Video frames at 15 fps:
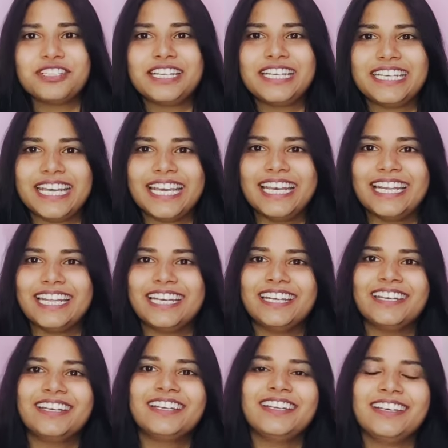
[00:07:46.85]
detail
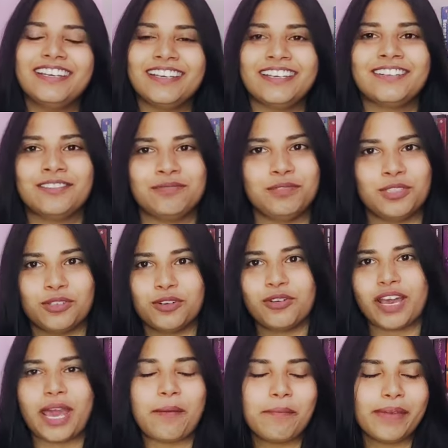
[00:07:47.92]
in
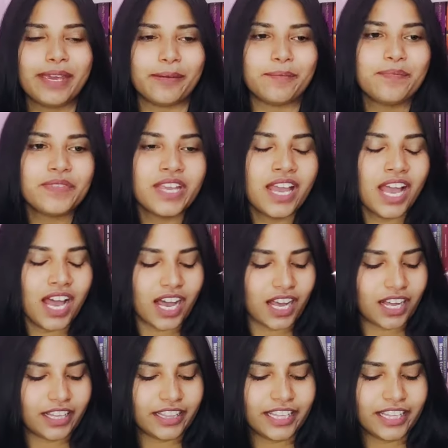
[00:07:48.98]
MA.